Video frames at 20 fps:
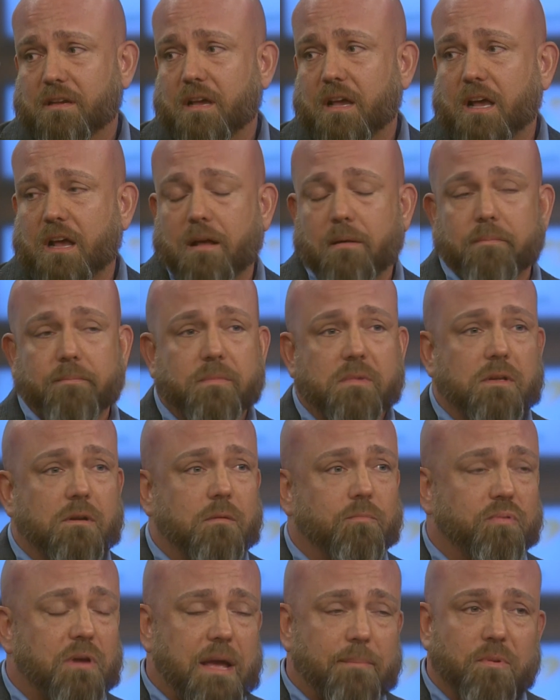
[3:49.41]
Mm-hmm. You
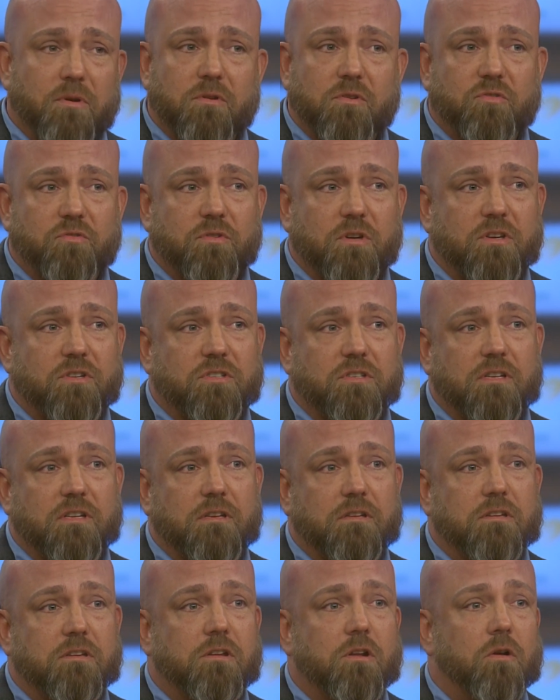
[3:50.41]
know, proper
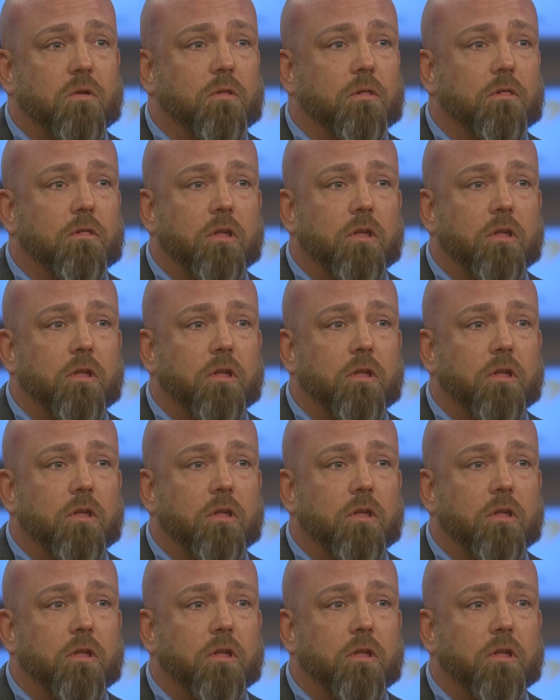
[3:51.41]
nutrition, you know,